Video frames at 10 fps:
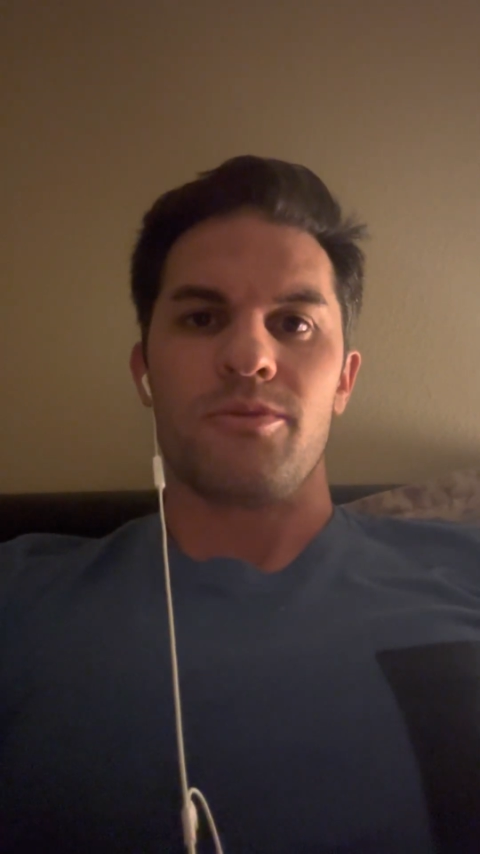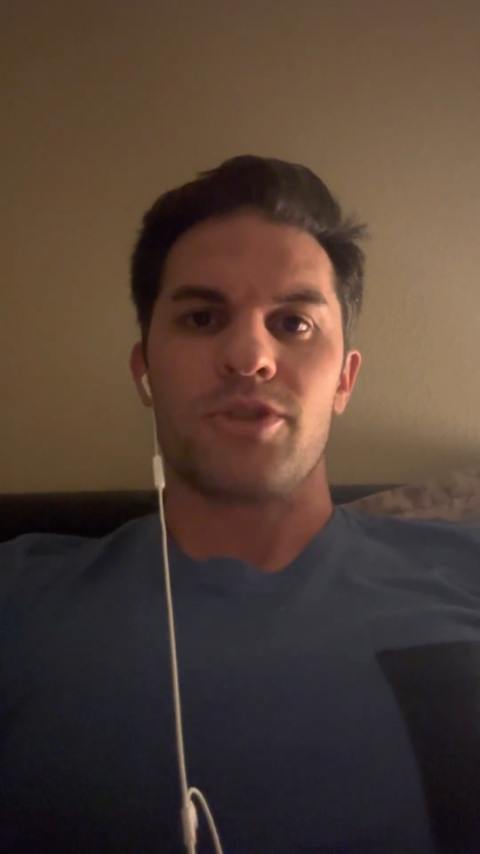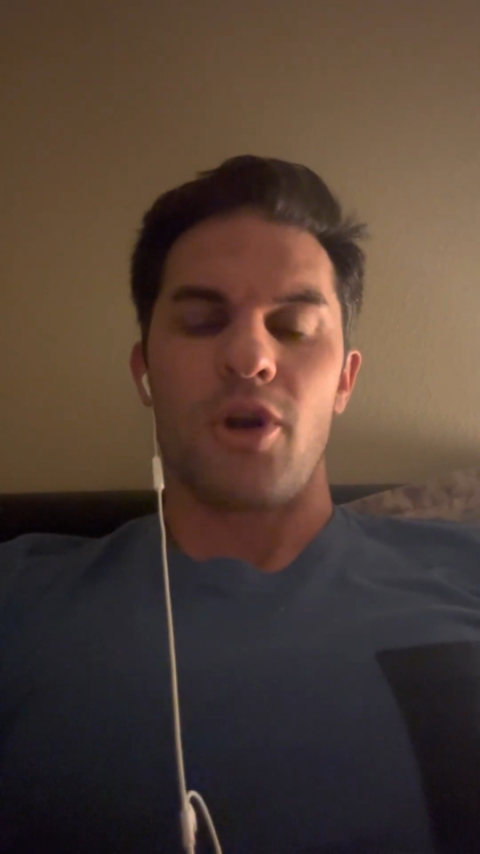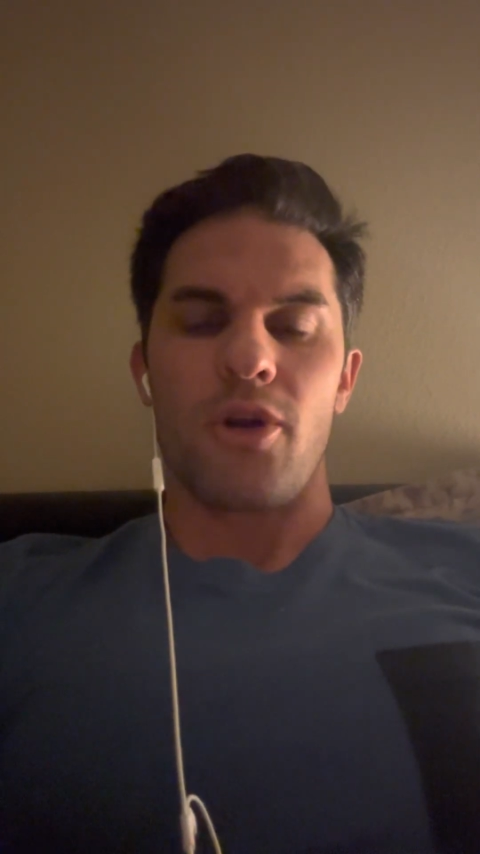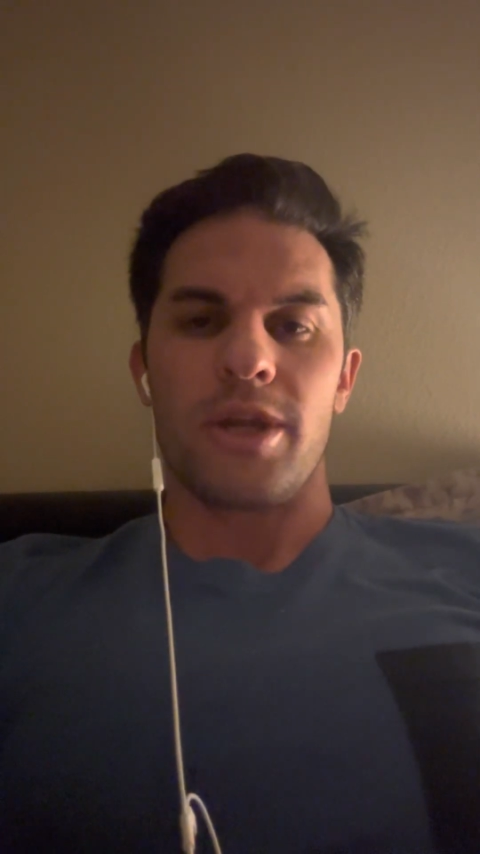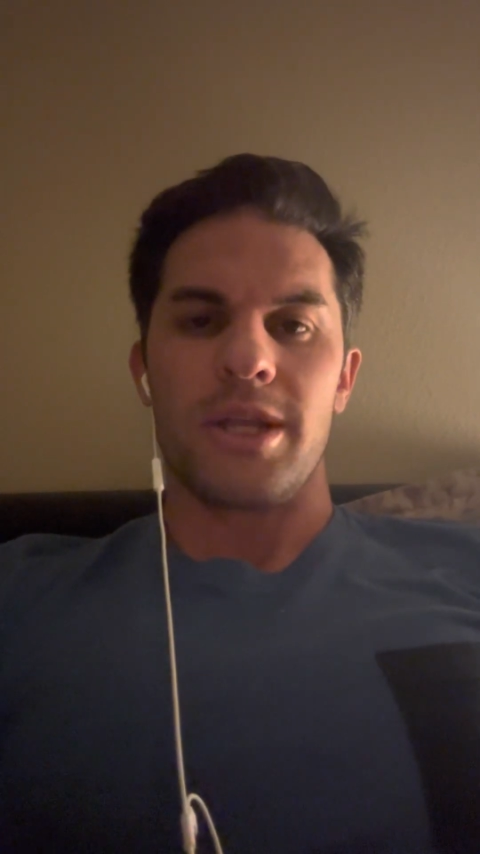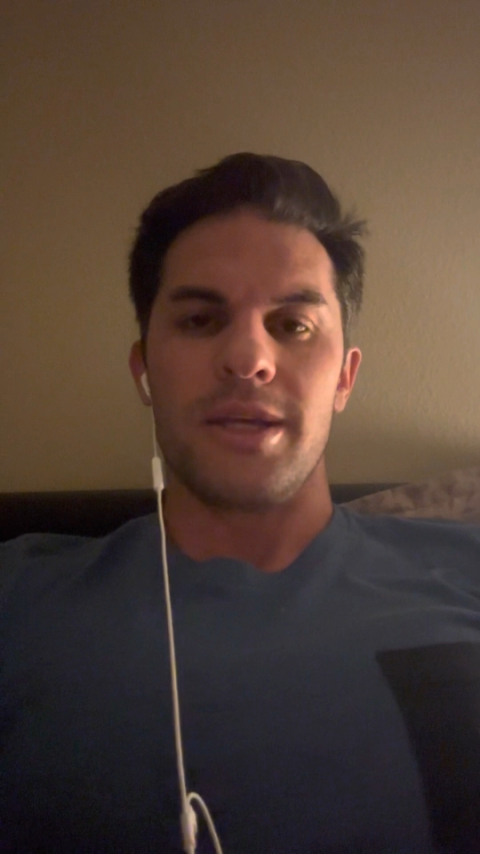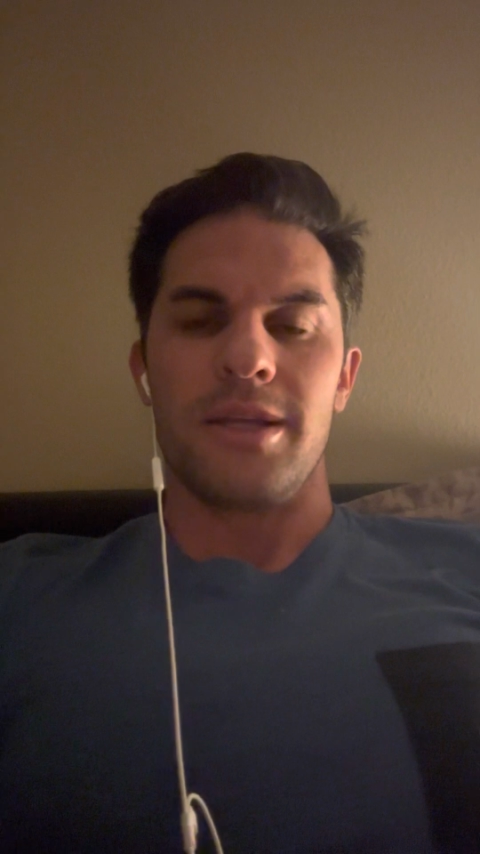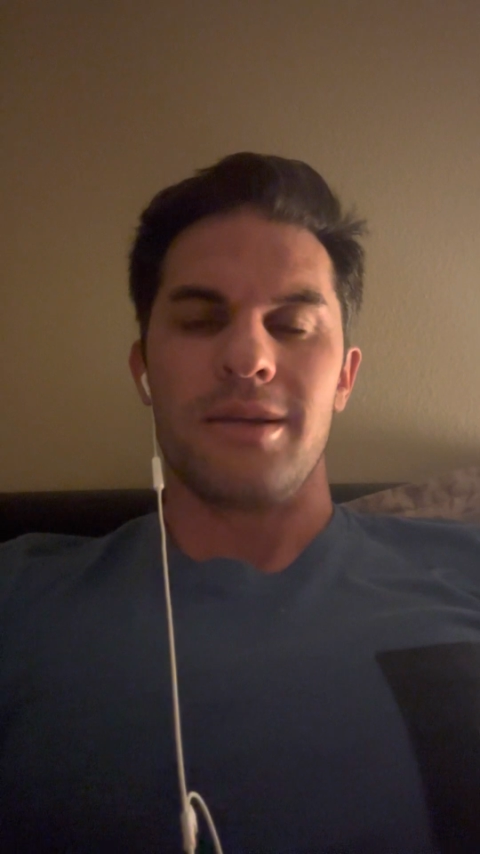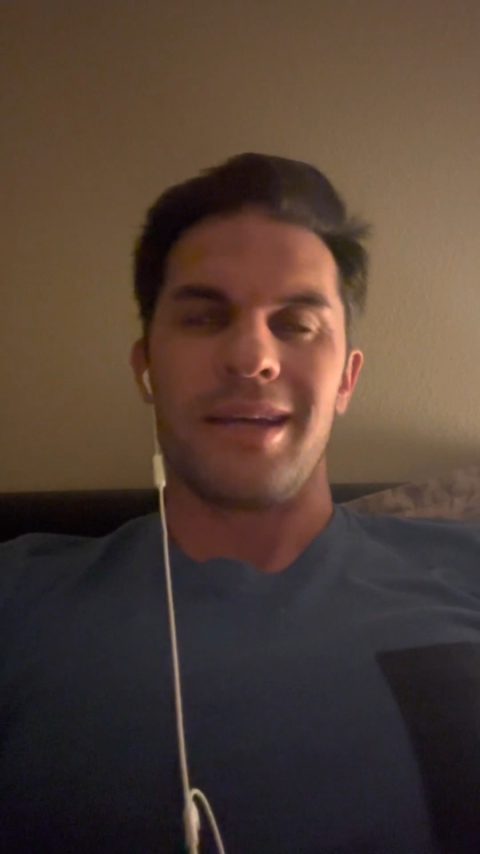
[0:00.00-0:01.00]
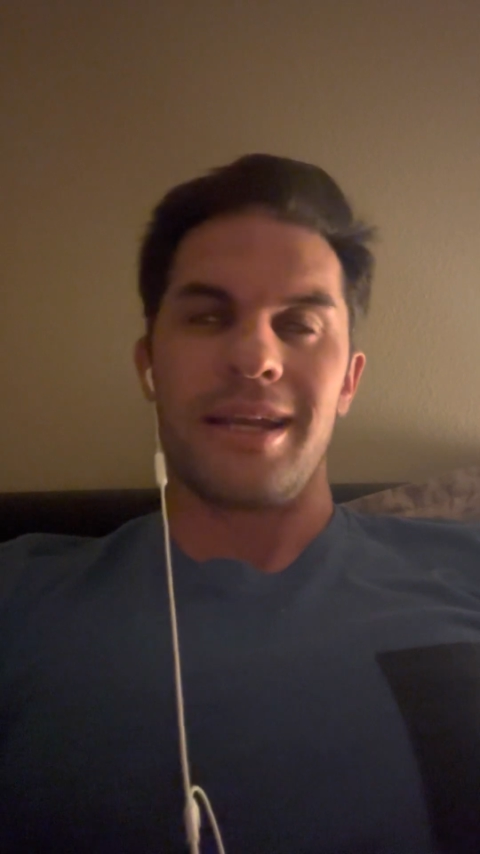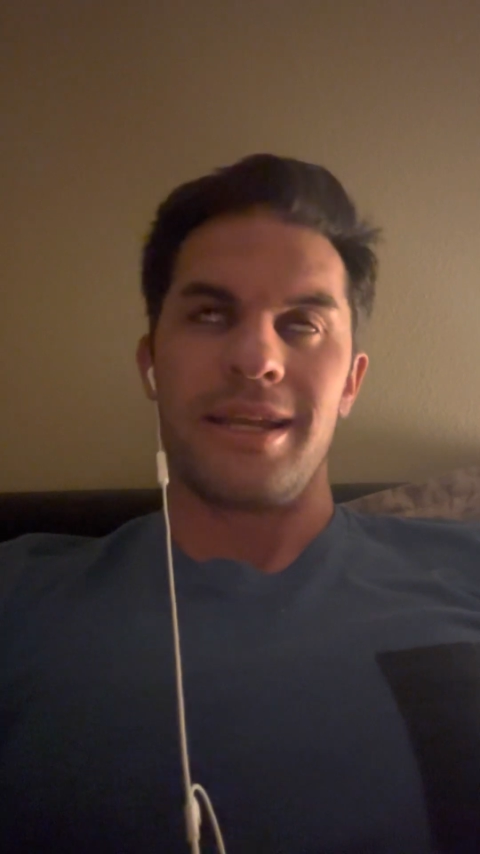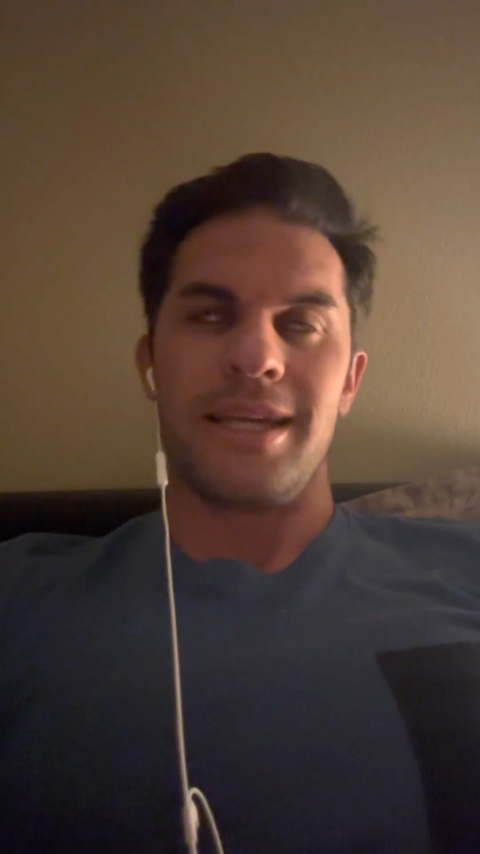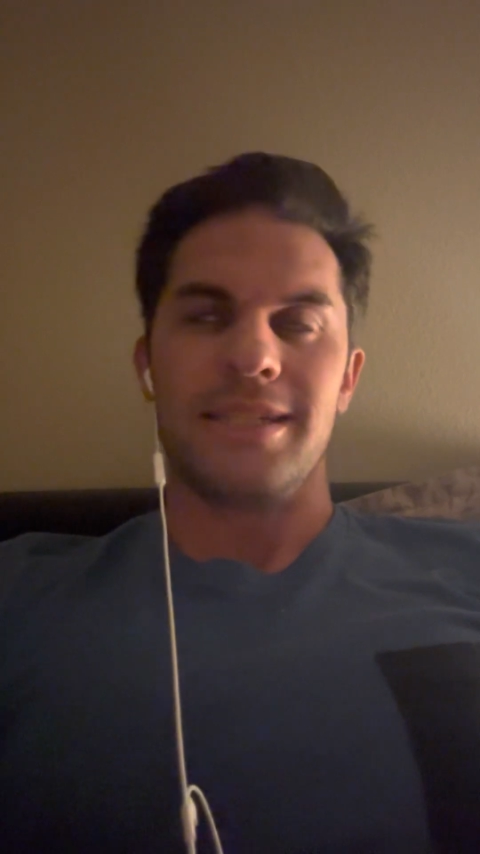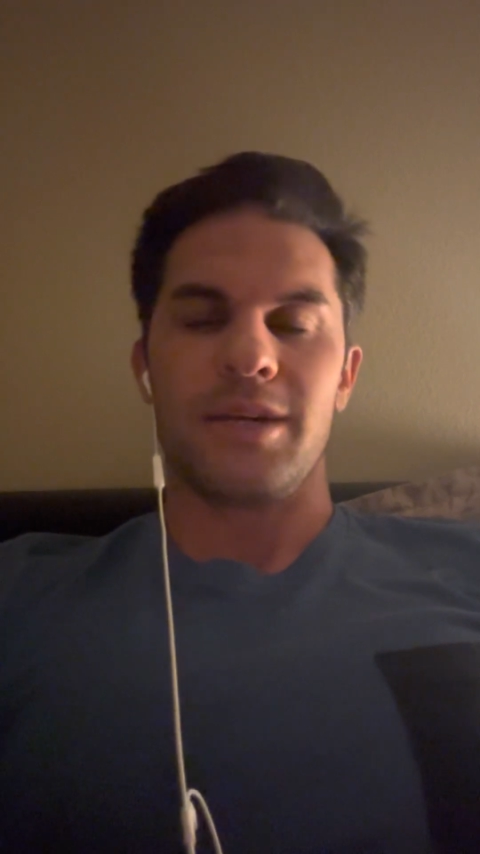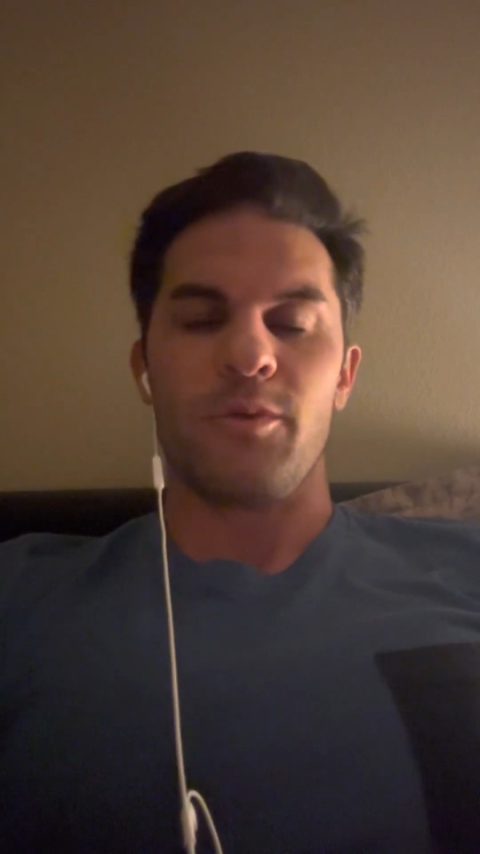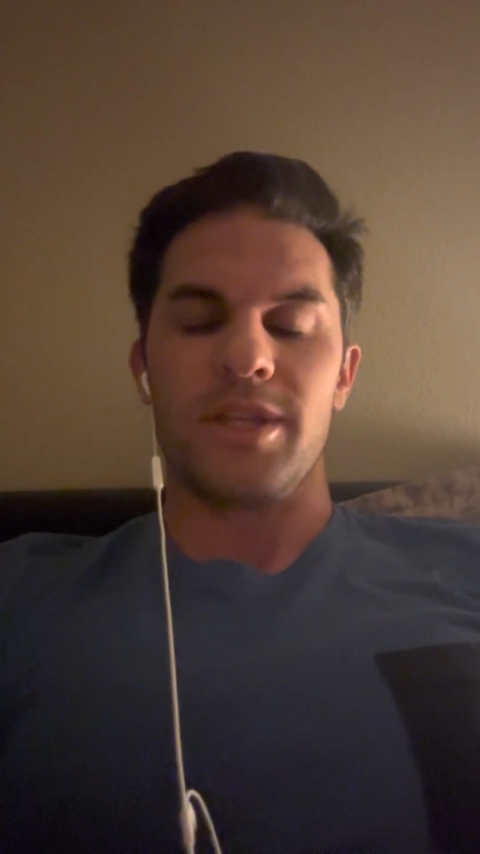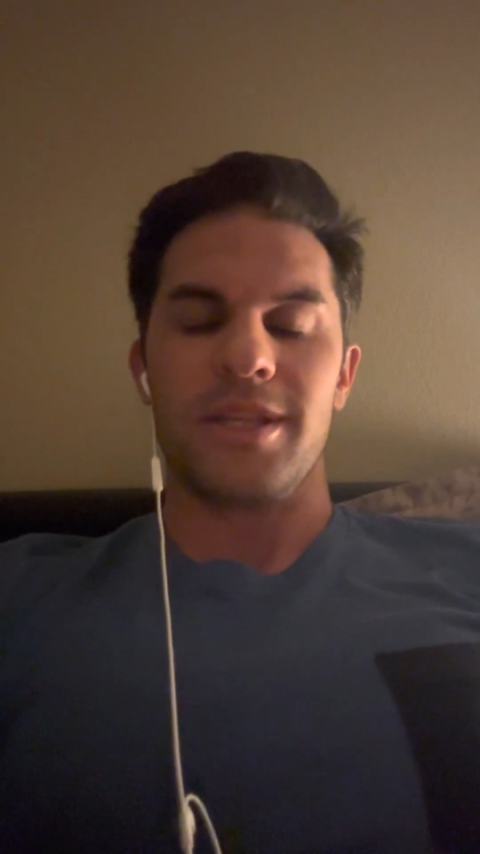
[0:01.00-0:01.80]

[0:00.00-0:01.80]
targeted, and he said